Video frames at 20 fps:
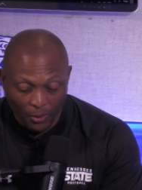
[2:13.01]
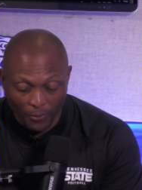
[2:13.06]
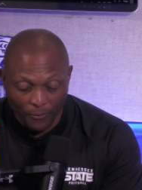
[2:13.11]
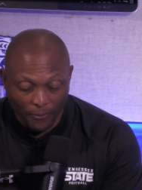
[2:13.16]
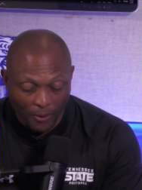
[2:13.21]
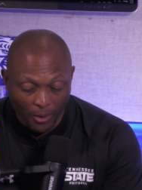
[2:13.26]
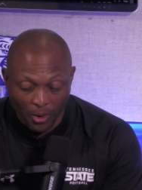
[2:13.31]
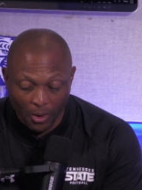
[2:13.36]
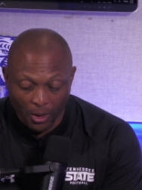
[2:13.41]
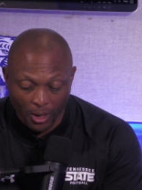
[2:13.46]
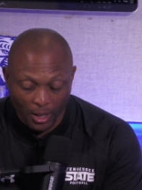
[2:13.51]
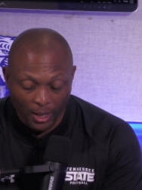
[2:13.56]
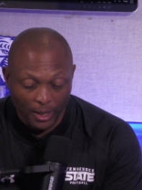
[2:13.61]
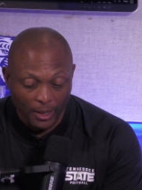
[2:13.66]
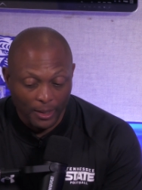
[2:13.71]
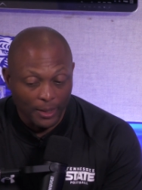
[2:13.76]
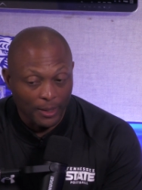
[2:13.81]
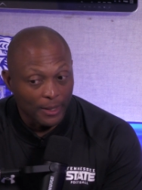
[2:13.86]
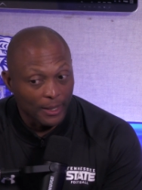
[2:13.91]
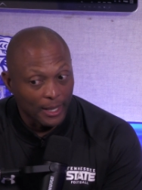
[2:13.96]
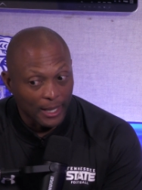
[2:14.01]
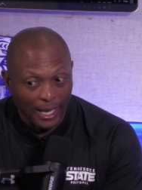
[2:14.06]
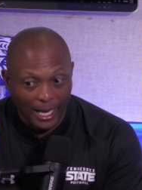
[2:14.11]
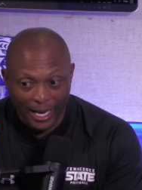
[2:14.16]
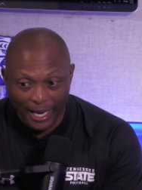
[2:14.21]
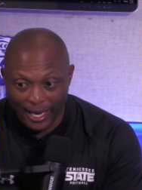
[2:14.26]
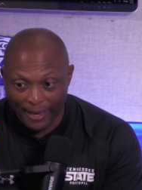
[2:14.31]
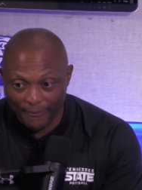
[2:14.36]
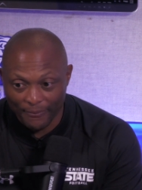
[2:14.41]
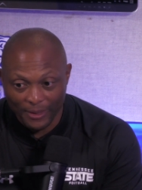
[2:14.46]
far I
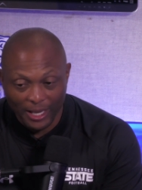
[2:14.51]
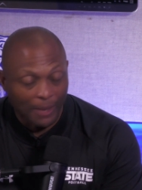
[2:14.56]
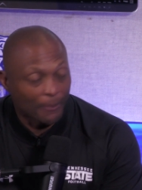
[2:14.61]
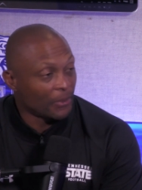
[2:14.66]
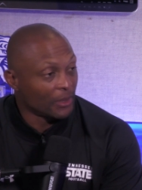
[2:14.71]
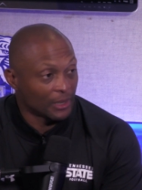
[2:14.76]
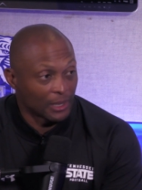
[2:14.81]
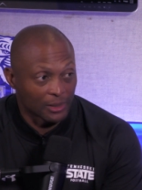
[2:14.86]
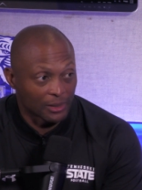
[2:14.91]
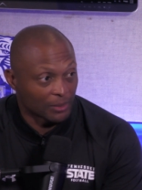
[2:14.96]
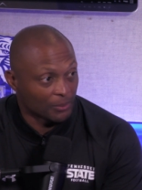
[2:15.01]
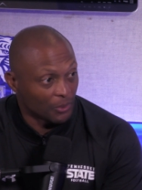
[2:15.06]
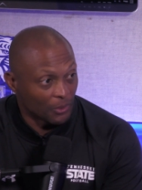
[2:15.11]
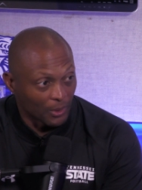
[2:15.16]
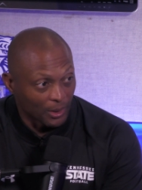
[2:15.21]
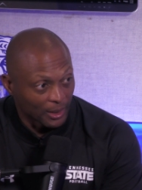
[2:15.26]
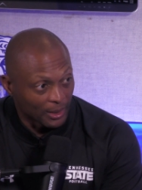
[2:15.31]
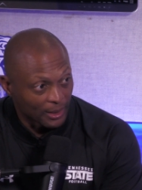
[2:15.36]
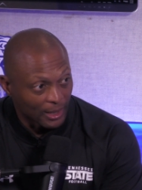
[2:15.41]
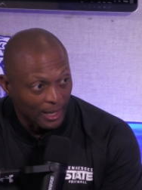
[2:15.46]
have not been disappointed.